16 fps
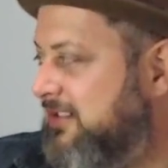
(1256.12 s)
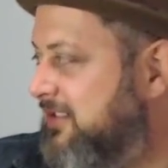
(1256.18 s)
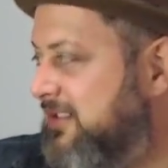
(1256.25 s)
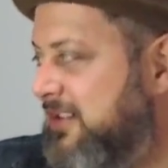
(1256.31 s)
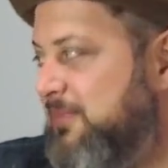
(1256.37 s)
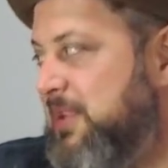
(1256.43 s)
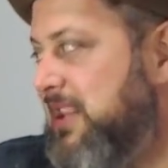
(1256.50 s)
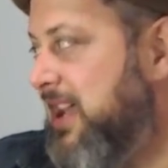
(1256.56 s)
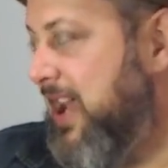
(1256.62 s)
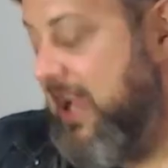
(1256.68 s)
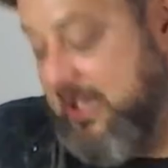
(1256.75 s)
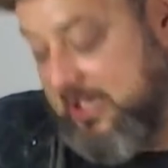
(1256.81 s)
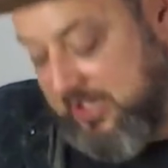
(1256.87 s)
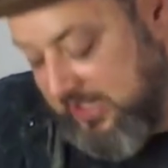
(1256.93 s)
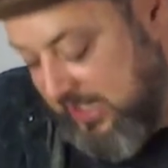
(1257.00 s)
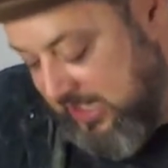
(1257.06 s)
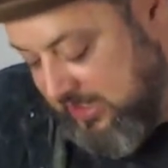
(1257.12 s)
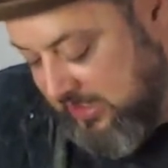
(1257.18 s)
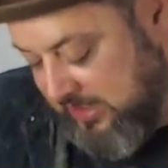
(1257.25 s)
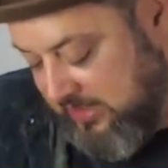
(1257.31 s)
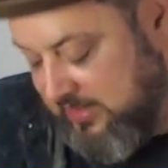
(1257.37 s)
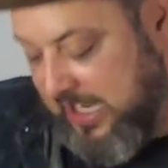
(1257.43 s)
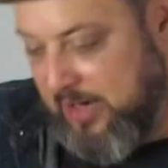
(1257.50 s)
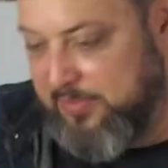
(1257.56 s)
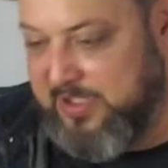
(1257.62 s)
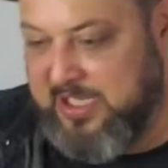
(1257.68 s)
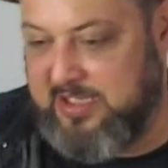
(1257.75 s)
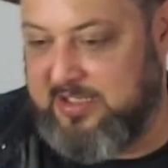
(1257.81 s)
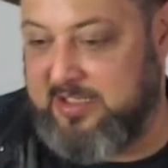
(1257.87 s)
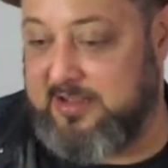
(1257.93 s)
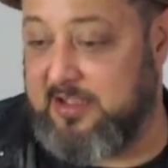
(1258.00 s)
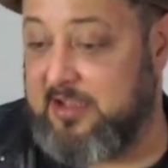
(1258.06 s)
I mean, and Albert King
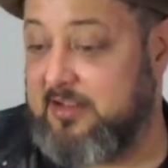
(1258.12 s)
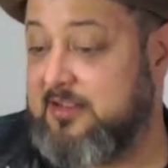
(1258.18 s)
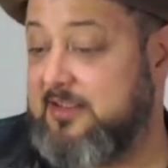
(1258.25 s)
did that.